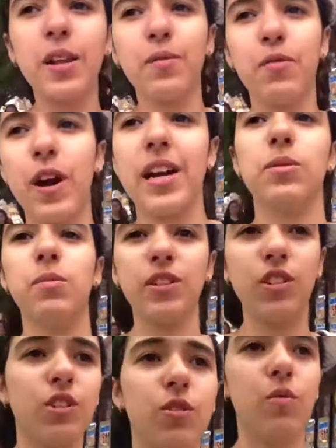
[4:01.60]
them for as
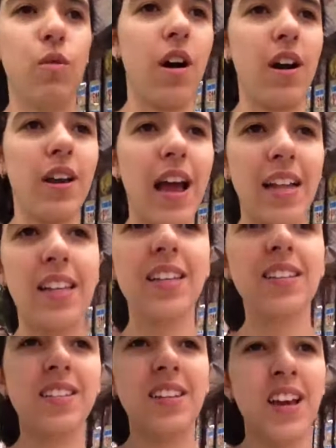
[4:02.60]
much as you want, at
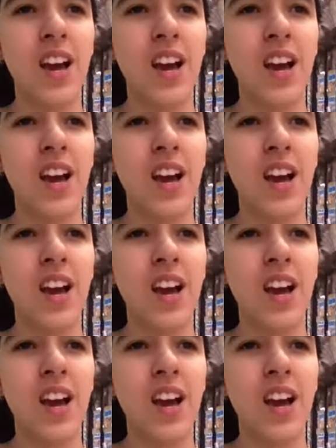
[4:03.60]
least